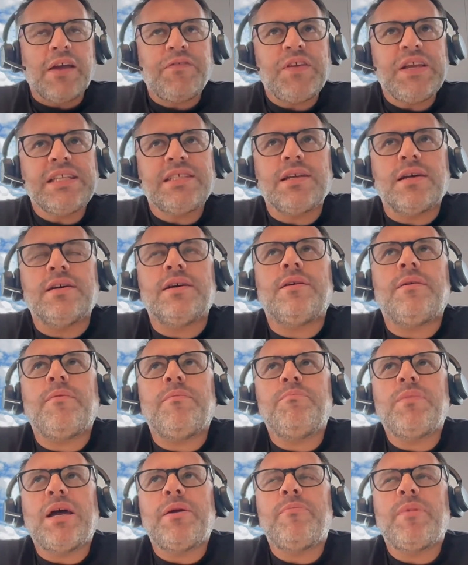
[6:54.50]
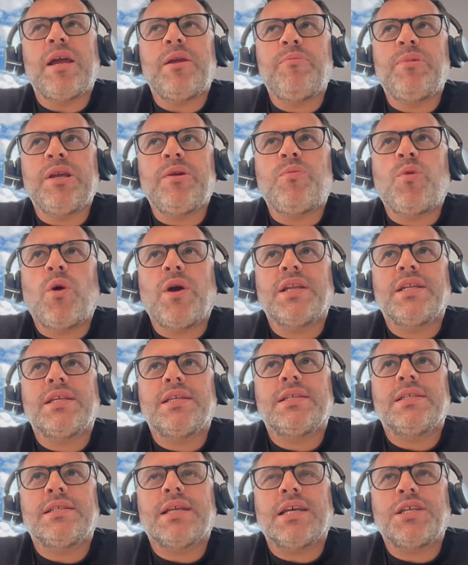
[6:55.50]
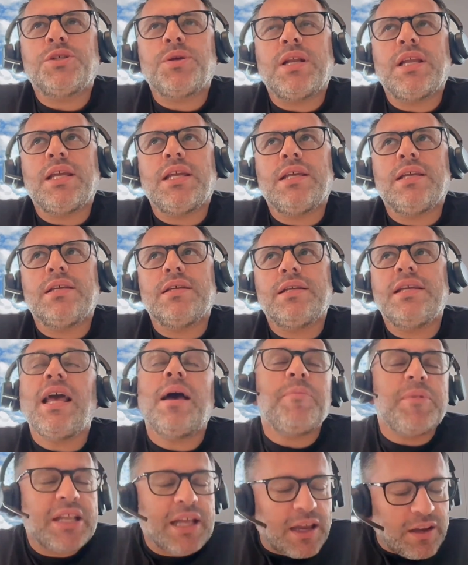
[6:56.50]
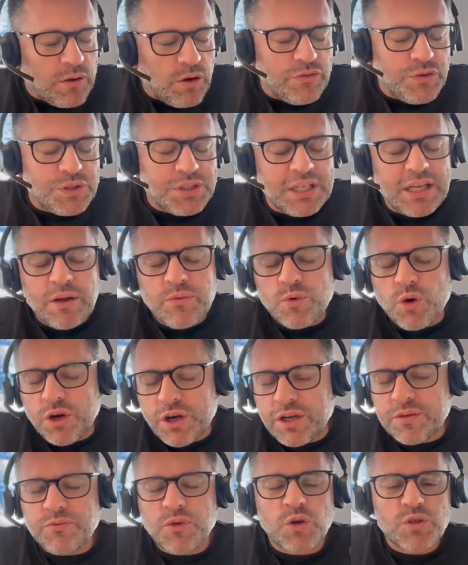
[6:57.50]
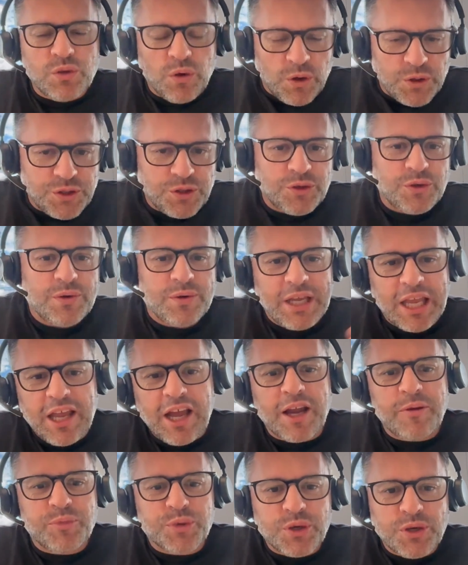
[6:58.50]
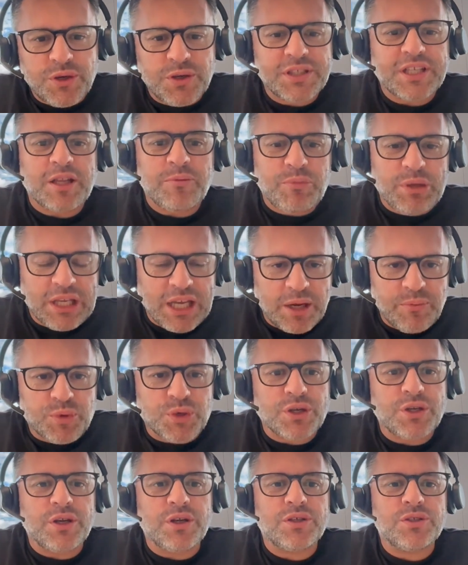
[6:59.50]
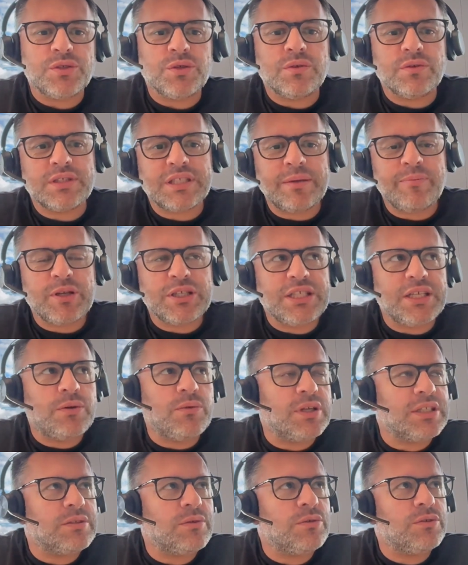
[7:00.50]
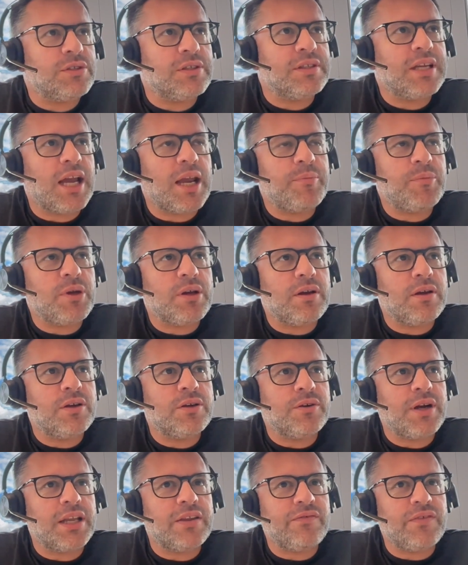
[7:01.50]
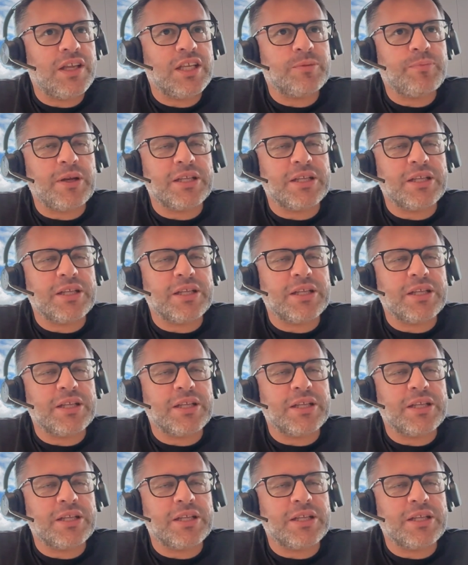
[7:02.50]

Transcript: i think that my, yeah. my big point is actually yeah i mean i obviously i work on other ai product and mm products, hmm vi mm-hmm. so semantic was all the time a, a great thing